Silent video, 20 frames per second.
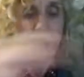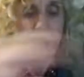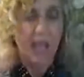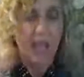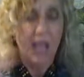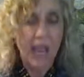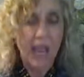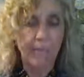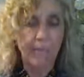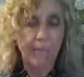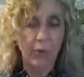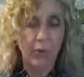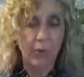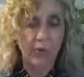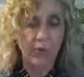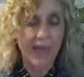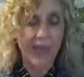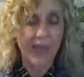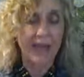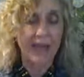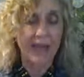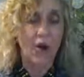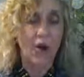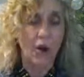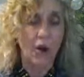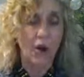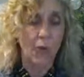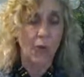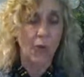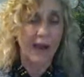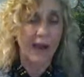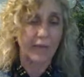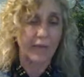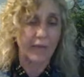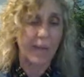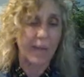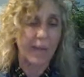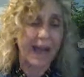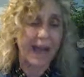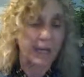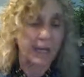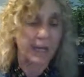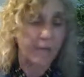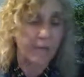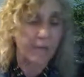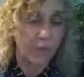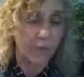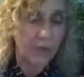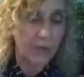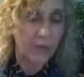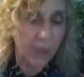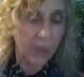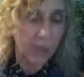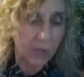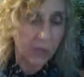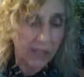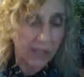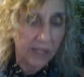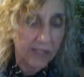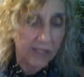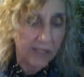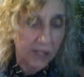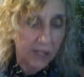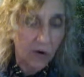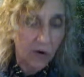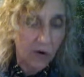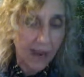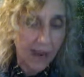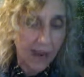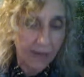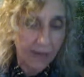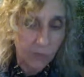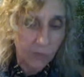and pull that all the way out the body before they release the kraken,